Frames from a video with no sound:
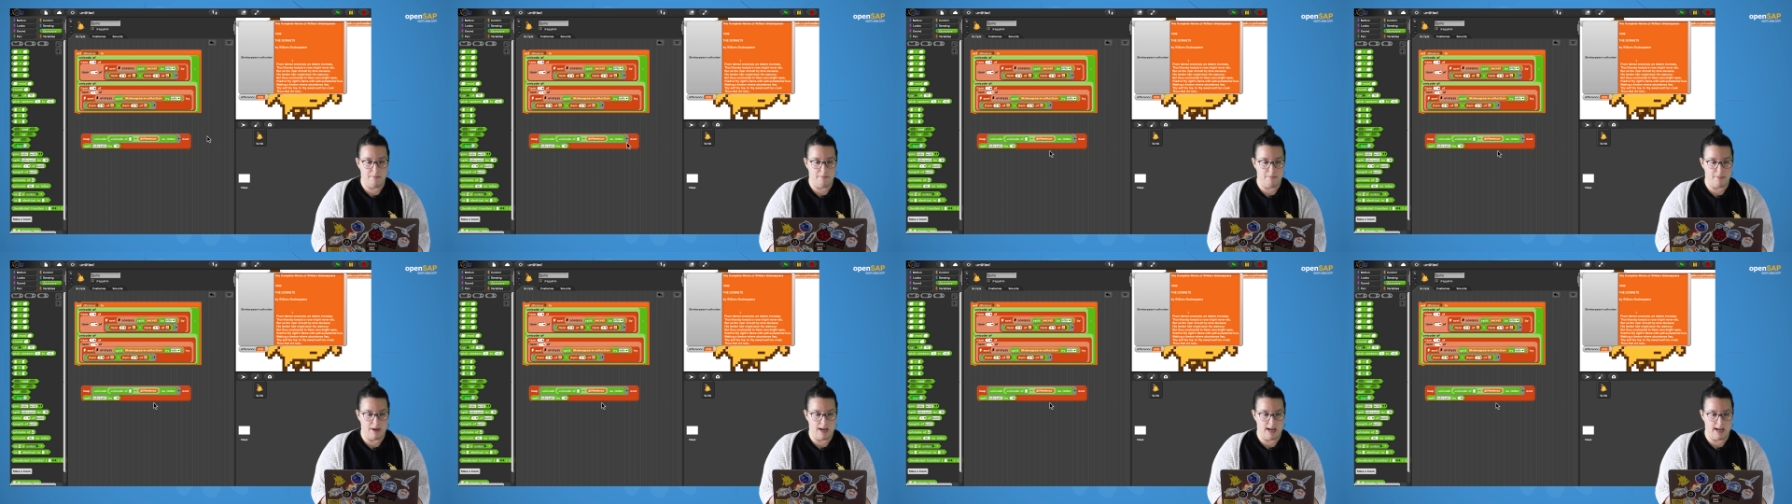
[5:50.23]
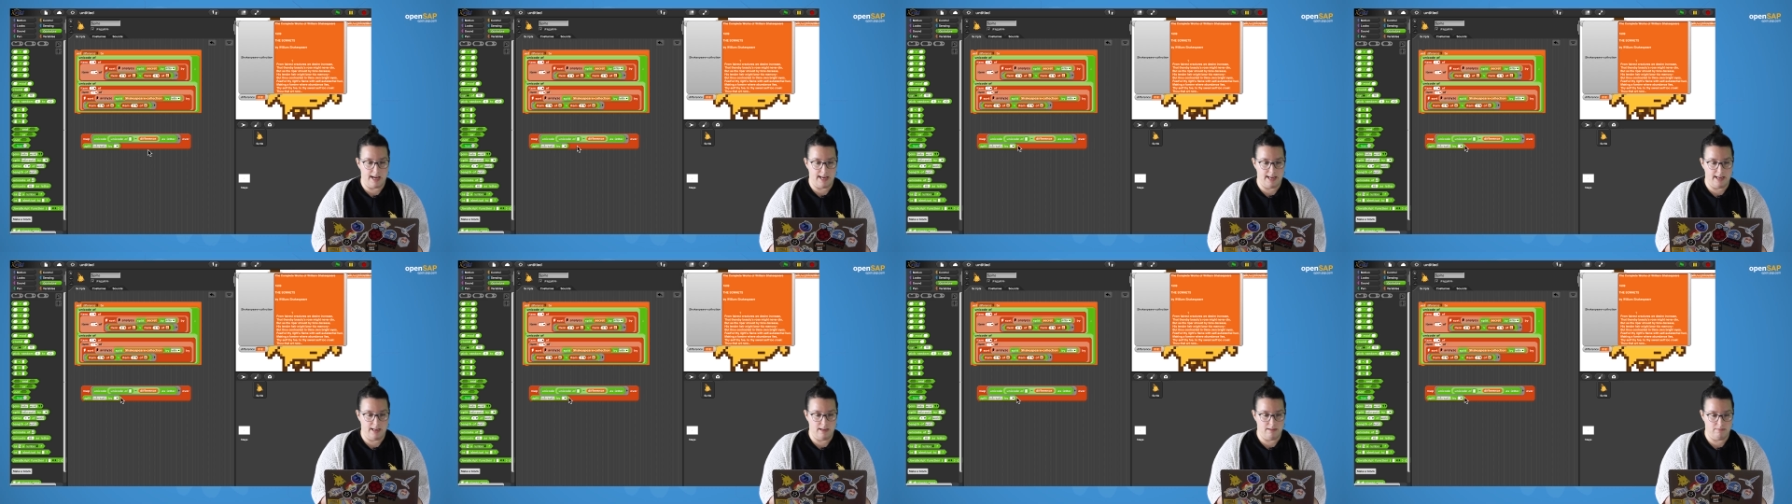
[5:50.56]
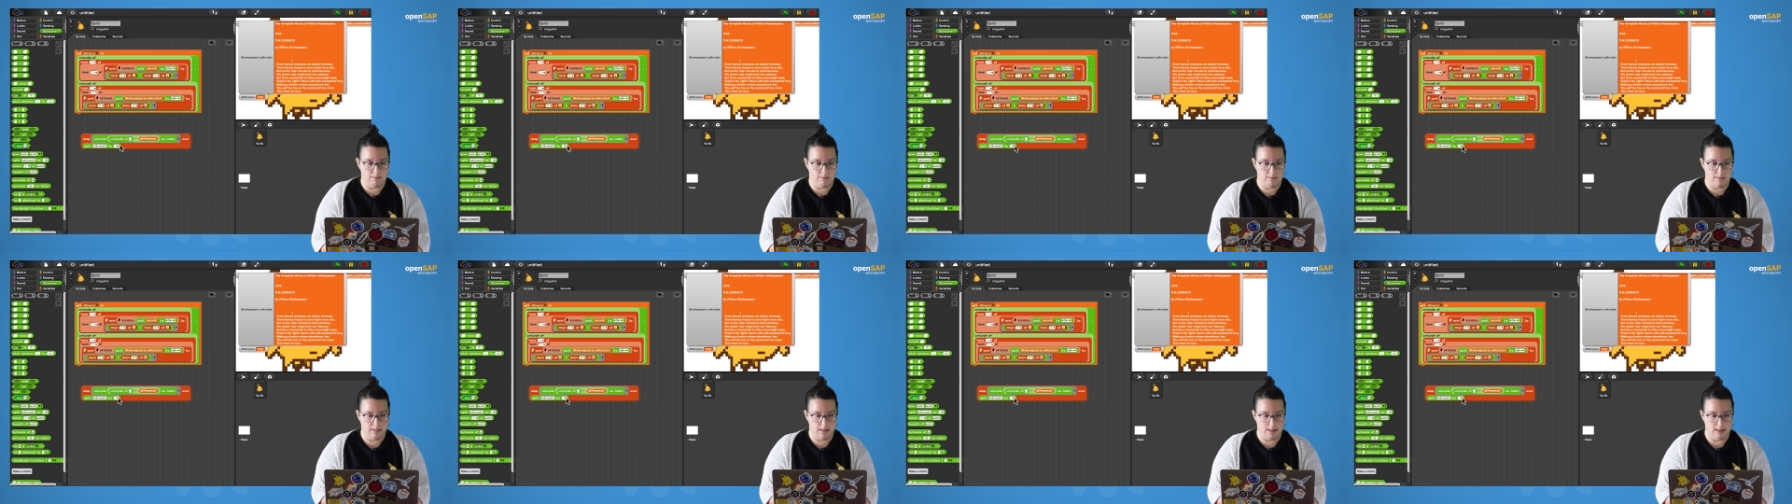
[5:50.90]
by
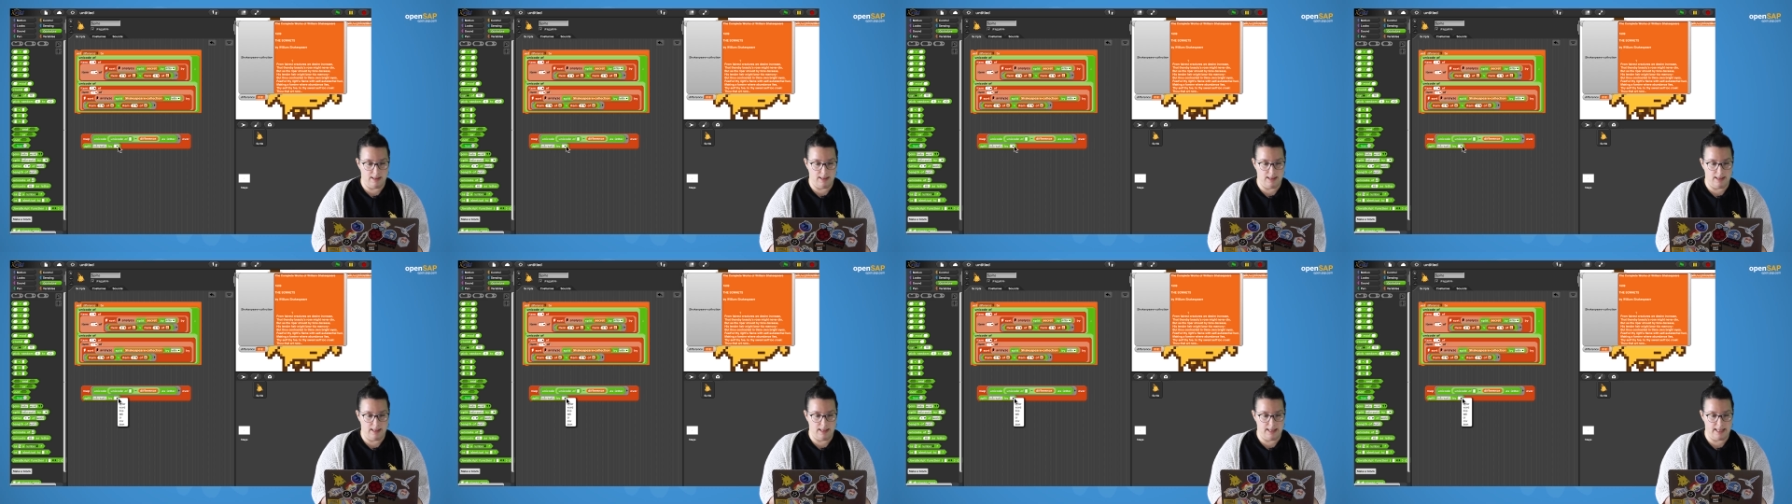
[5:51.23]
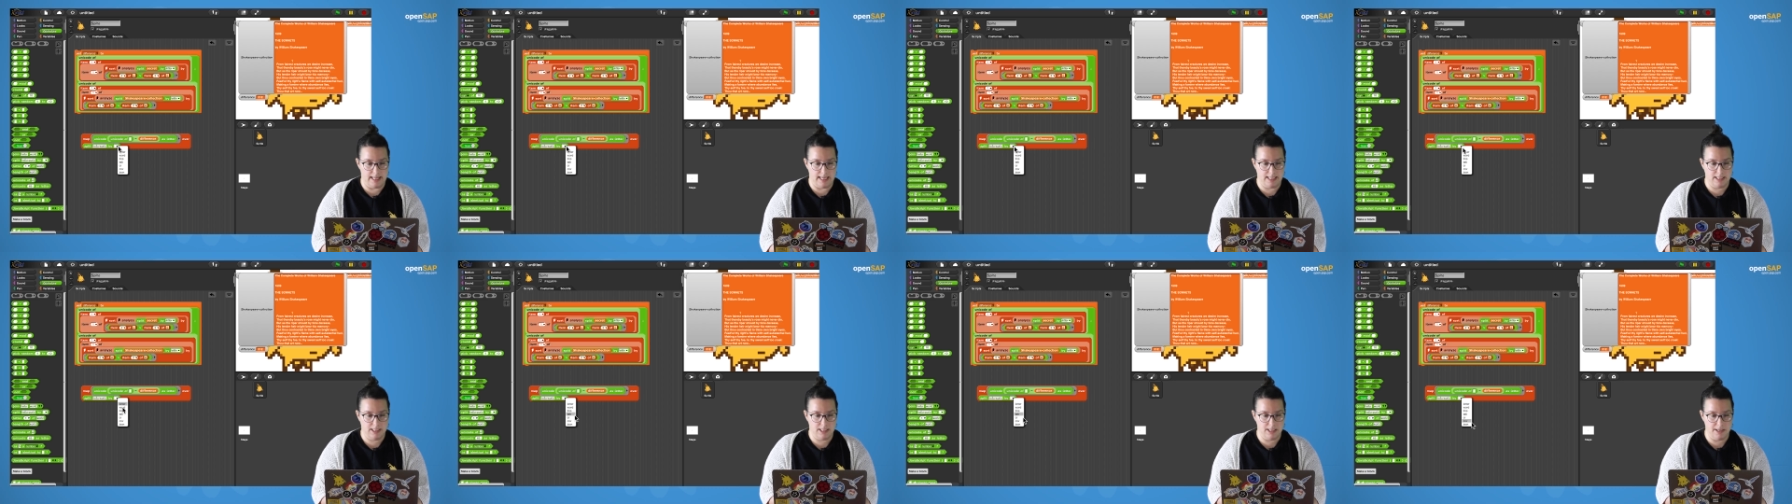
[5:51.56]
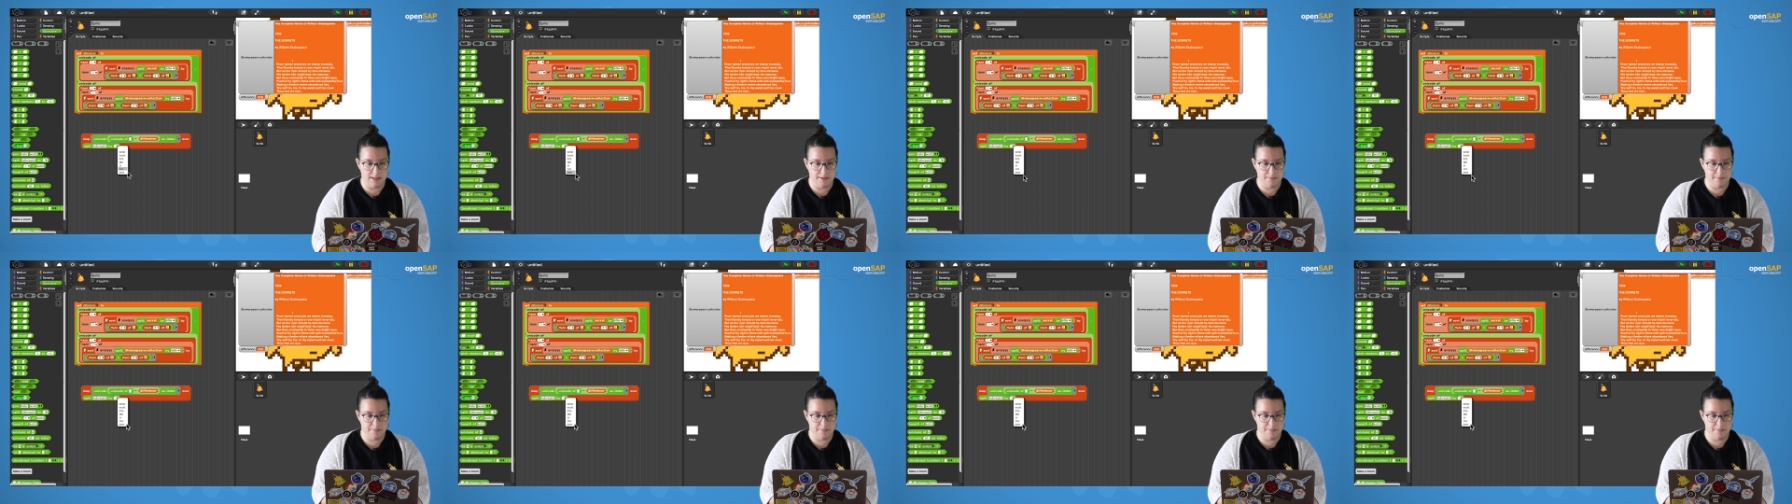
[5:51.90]
letter.